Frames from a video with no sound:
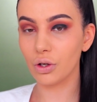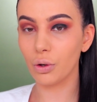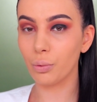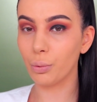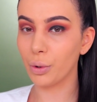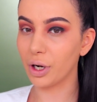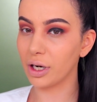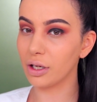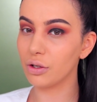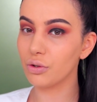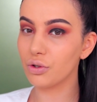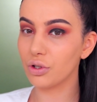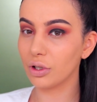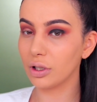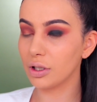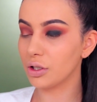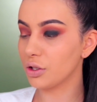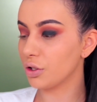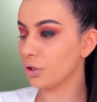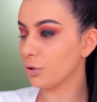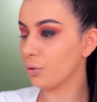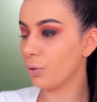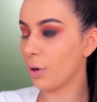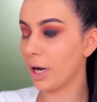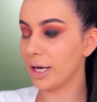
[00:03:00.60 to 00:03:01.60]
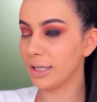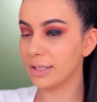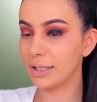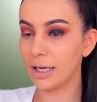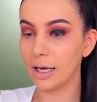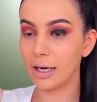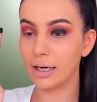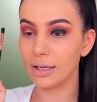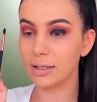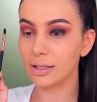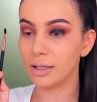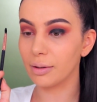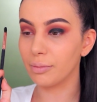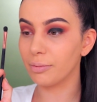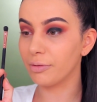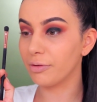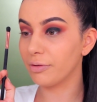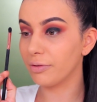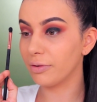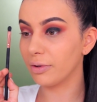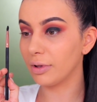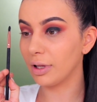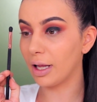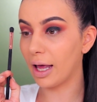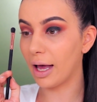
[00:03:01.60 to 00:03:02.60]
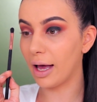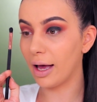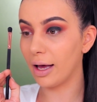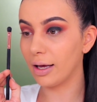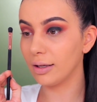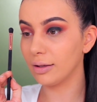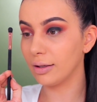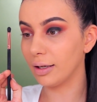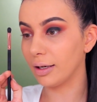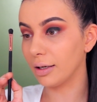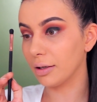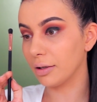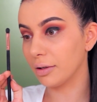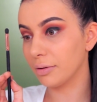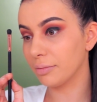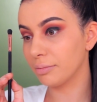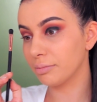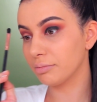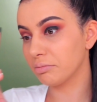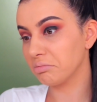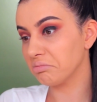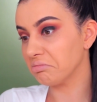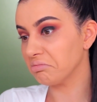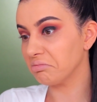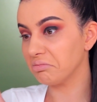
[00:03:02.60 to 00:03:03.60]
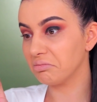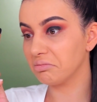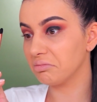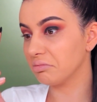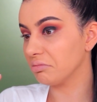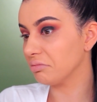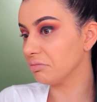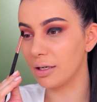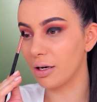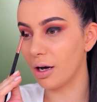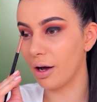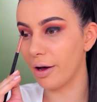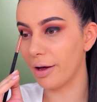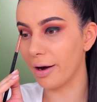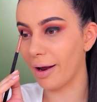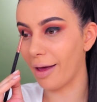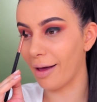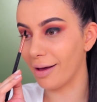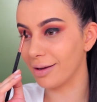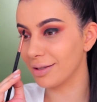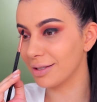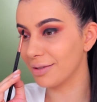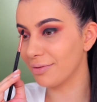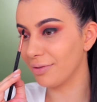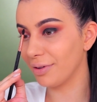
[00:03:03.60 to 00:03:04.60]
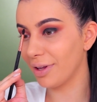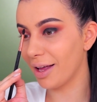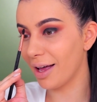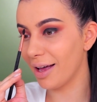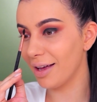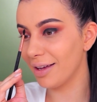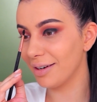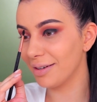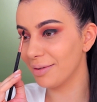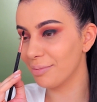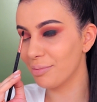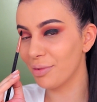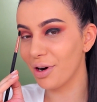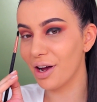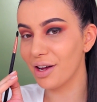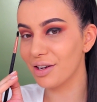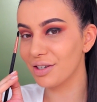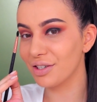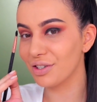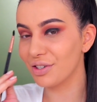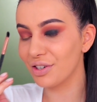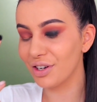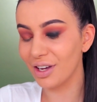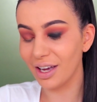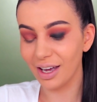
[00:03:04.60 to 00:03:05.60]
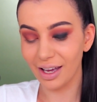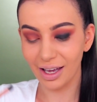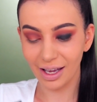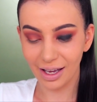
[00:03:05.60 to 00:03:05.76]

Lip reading: So what I usually do, I take some flat, like not as flat brush,